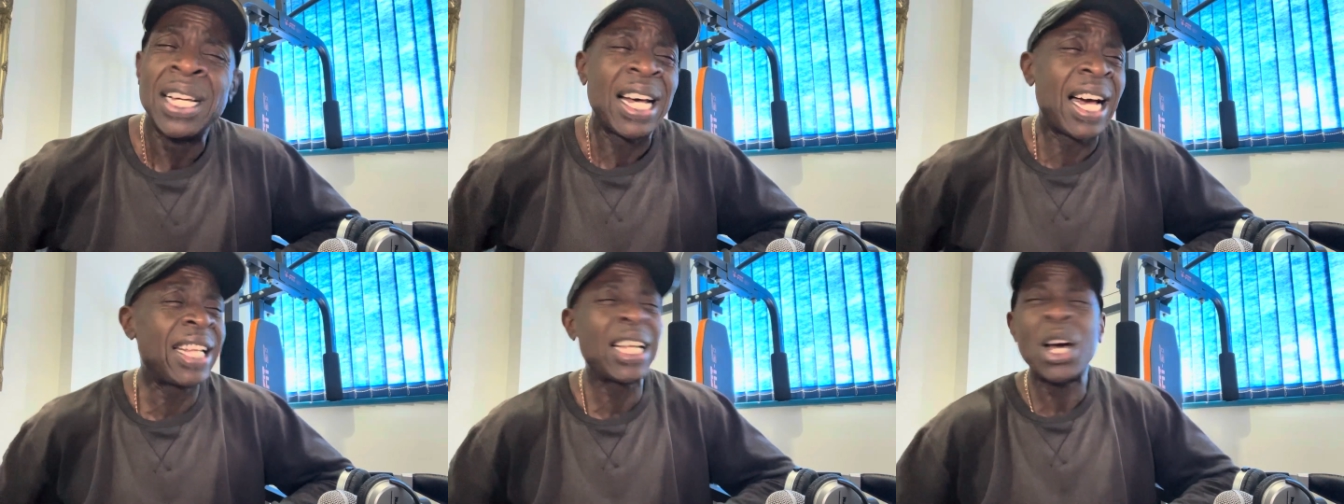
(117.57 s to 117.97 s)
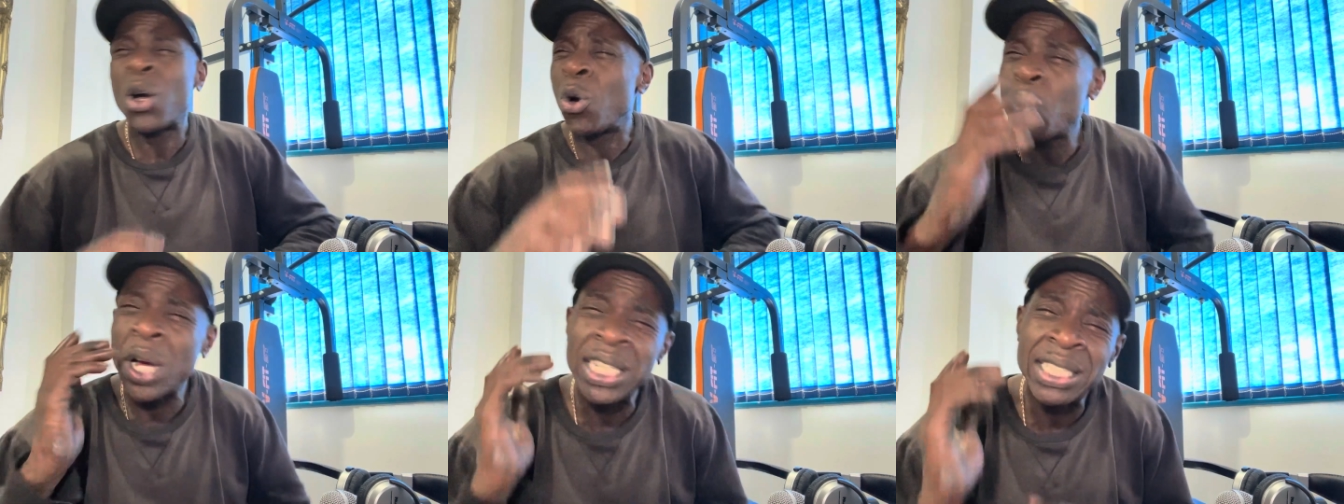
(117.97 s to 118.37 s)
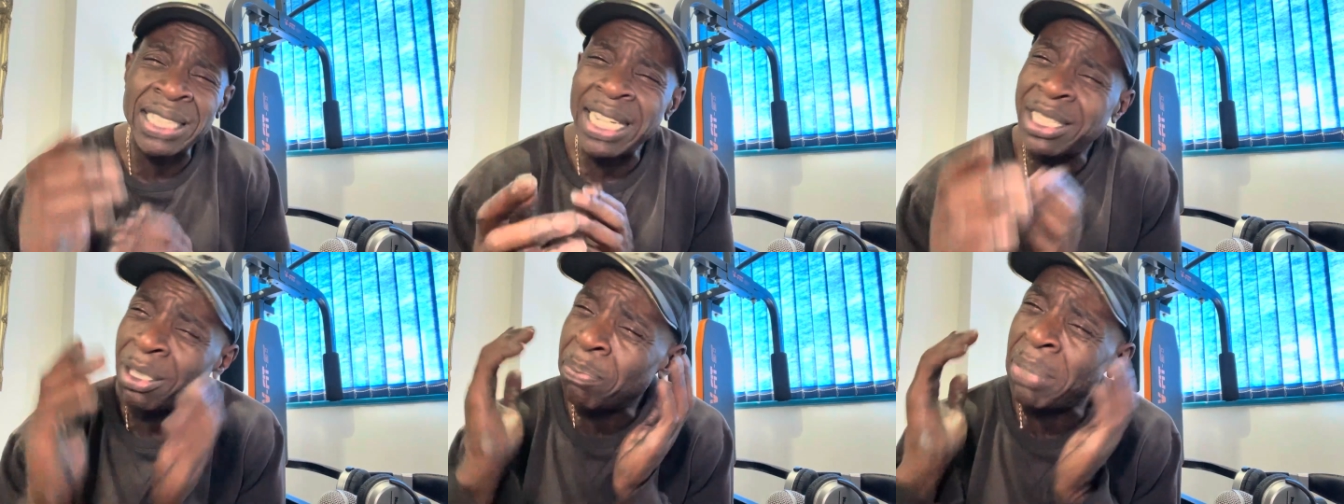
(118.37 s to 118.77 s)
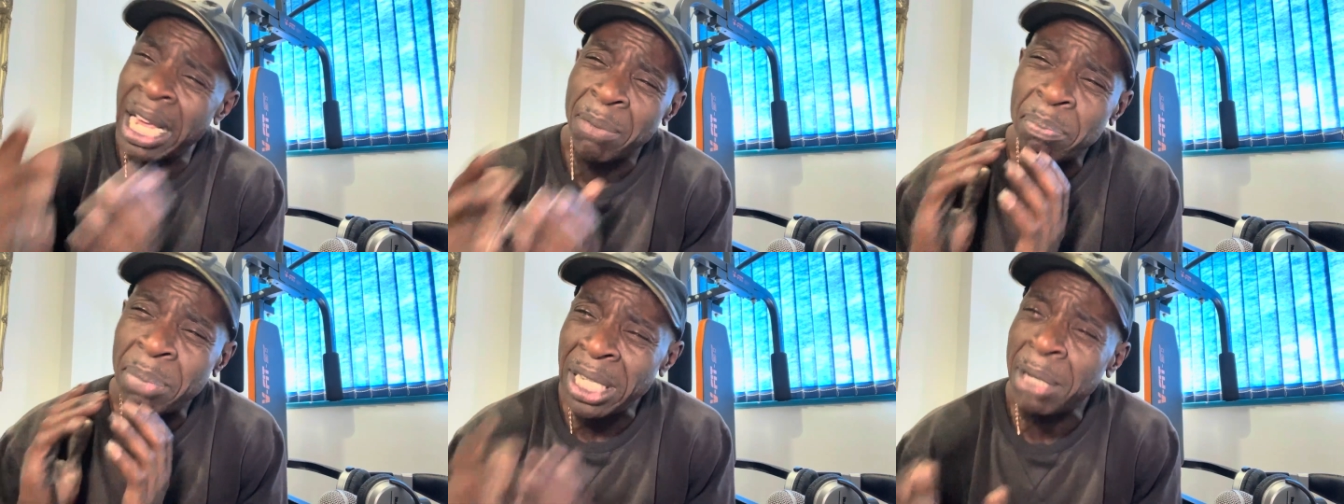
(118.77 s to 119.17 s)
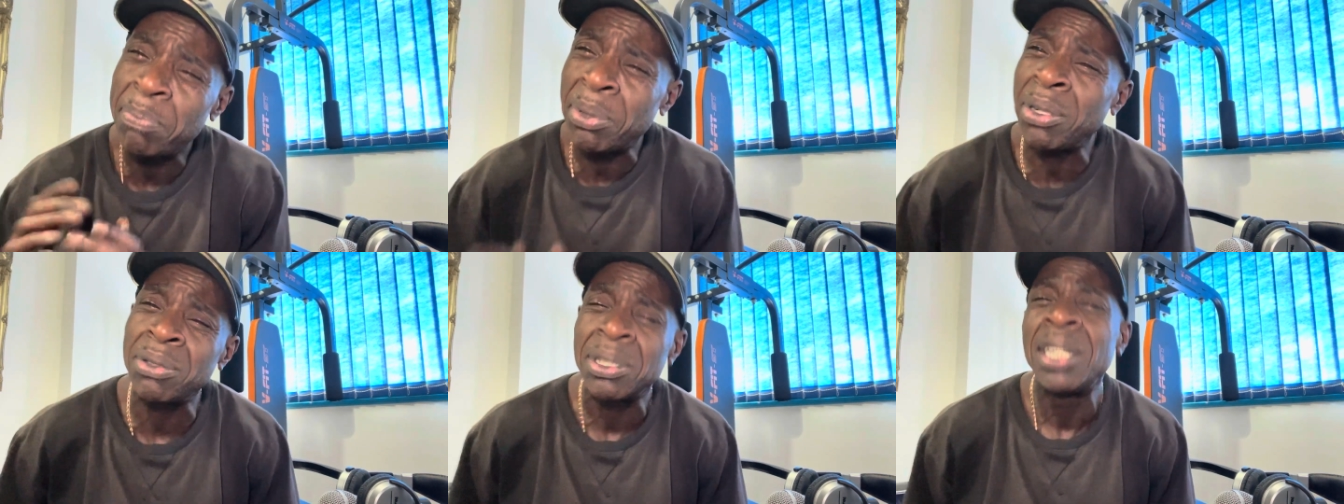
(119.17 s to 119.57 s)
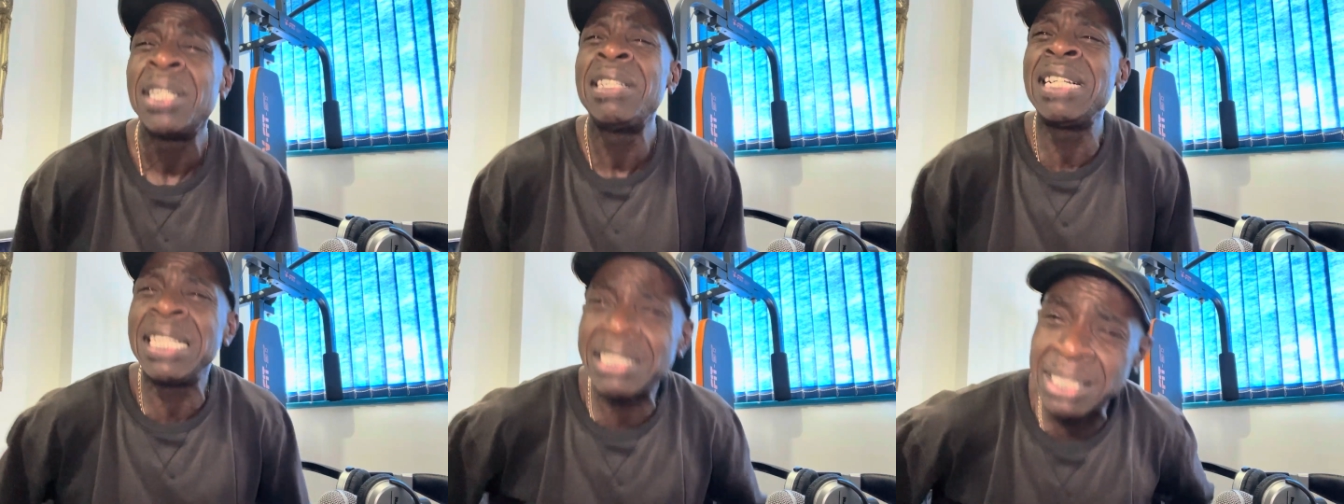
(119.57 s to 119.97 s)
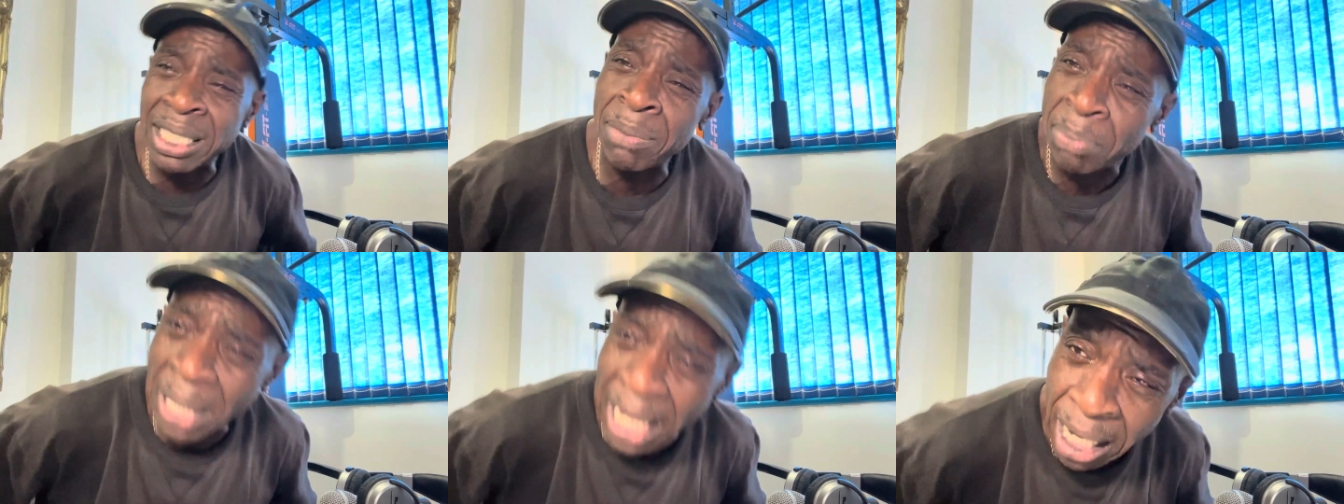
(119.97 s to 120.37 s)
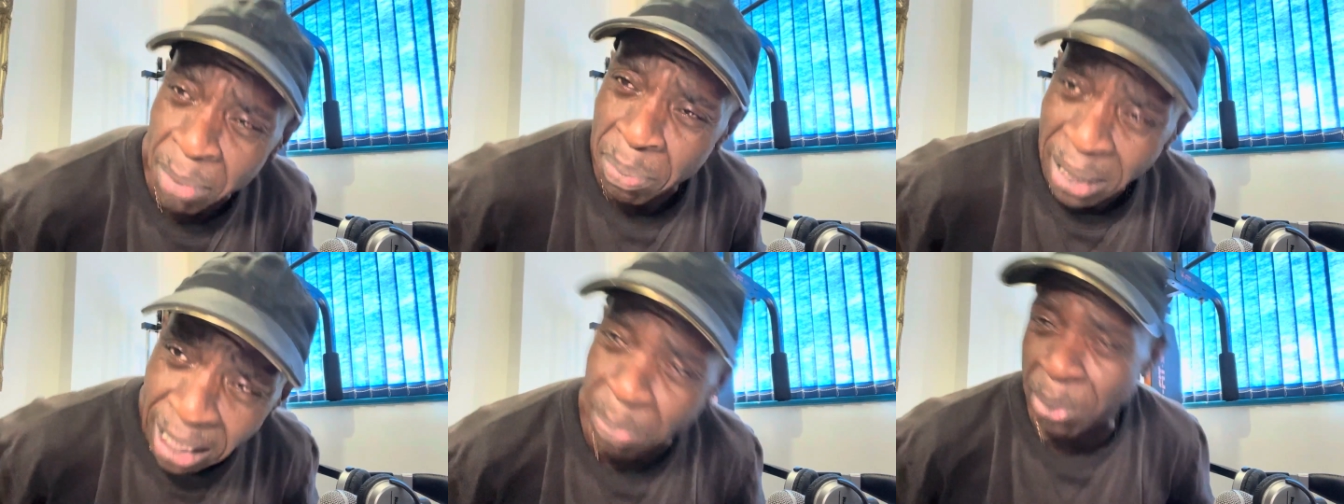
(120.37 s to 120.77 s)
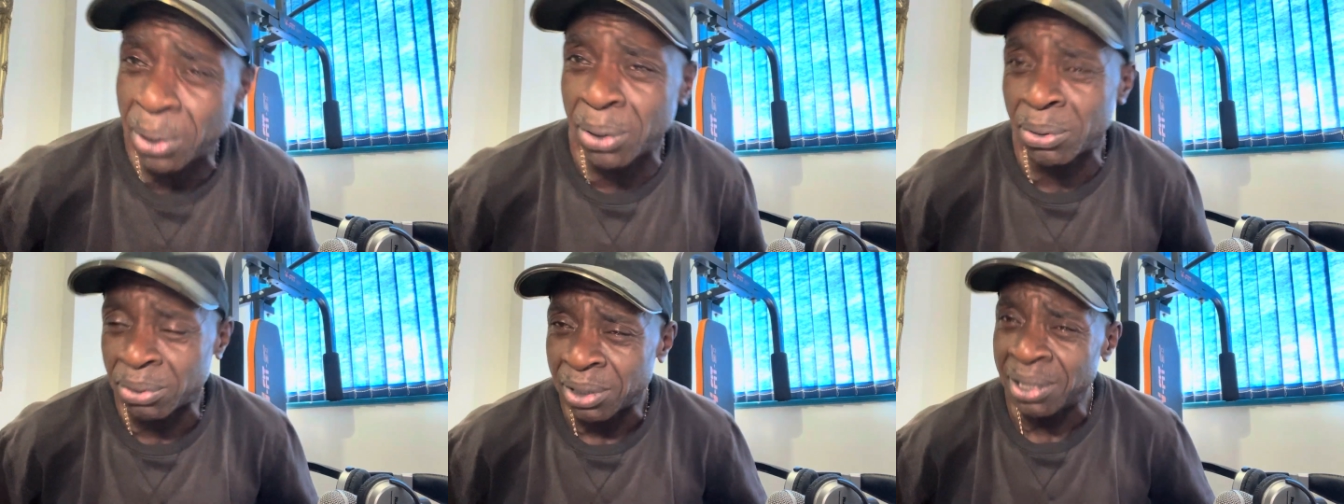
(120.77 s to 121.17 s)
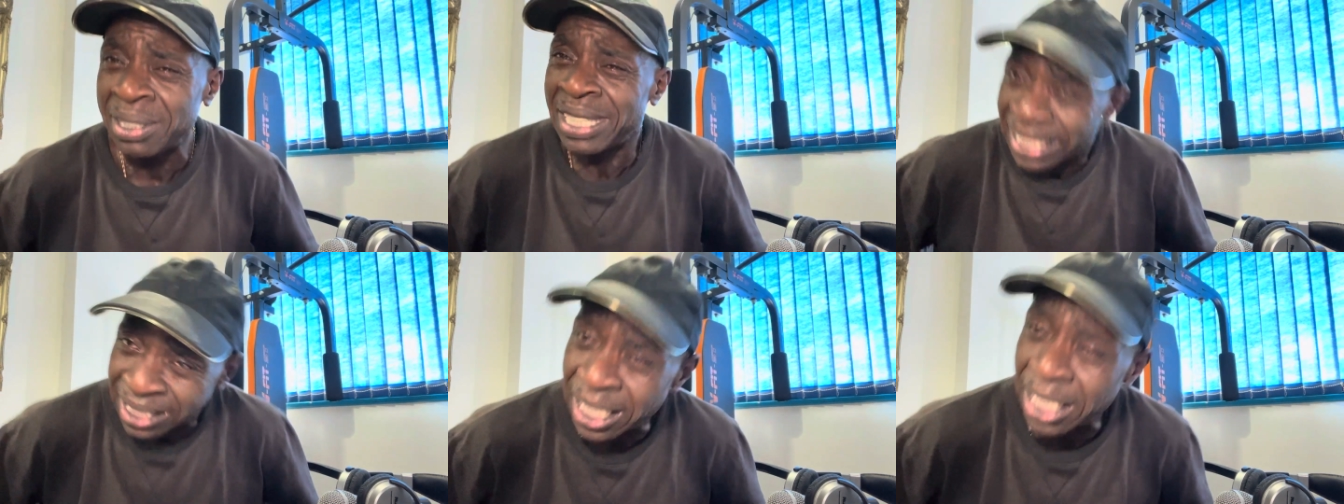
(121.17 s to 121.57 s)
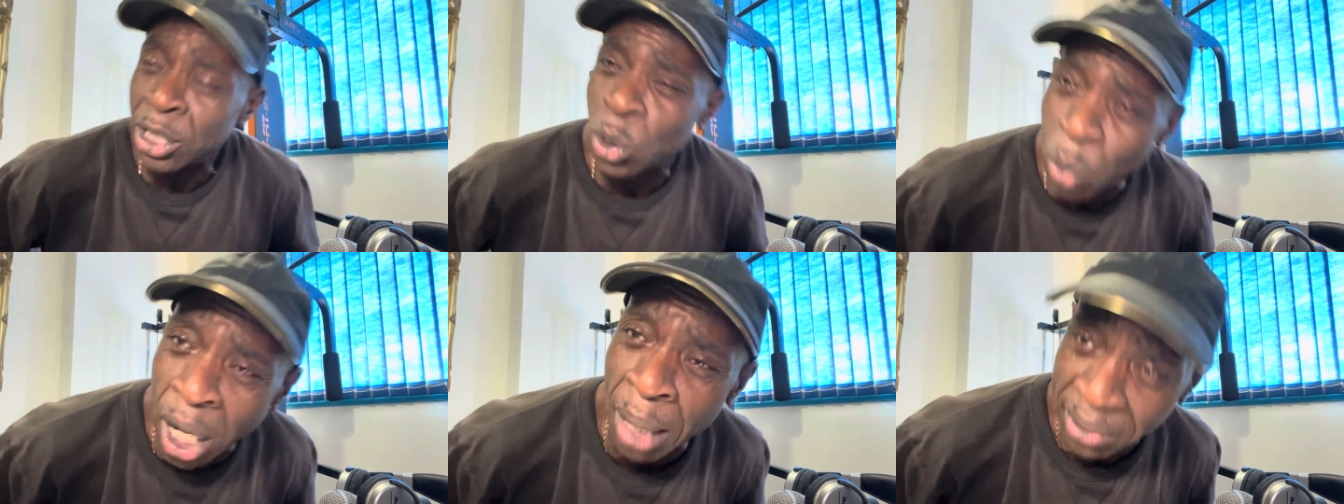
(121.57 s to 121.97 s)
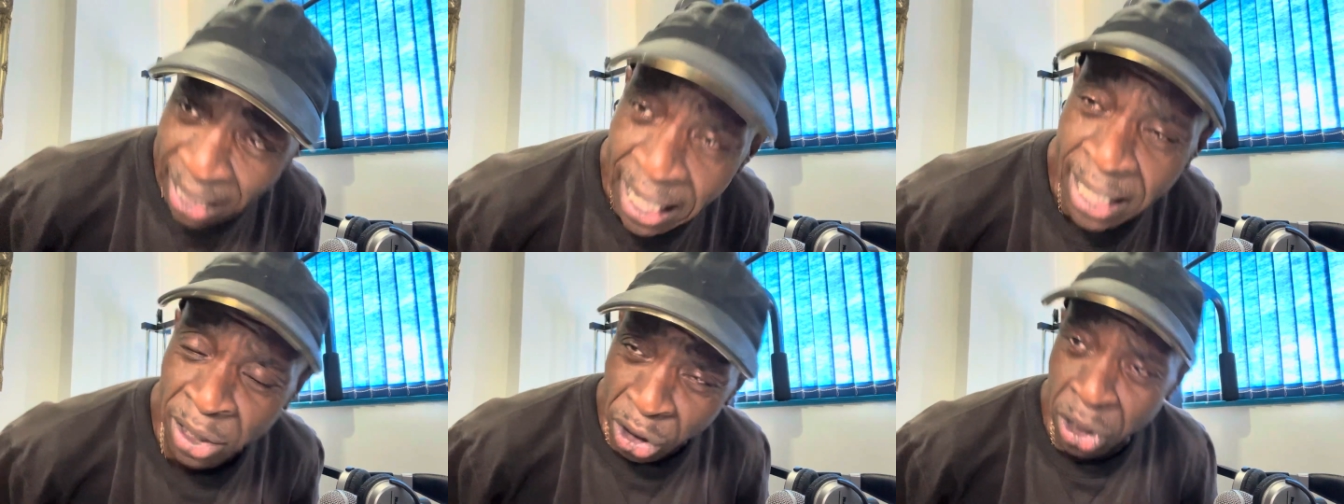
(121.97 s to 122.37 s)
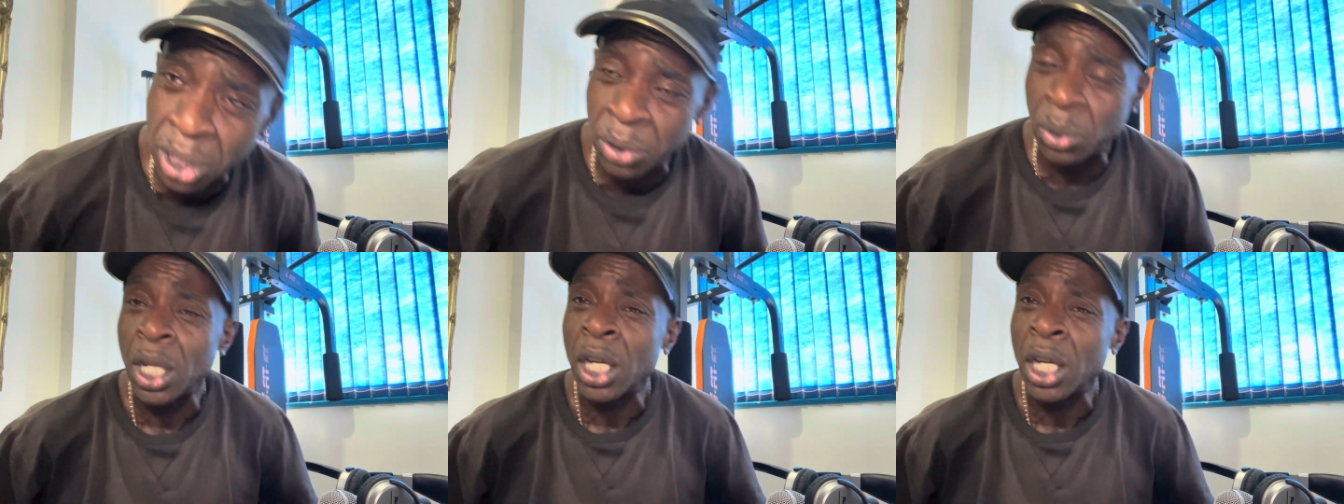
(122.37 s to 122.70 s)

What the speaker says: And I always say to black people, listen to what I'm saying to you.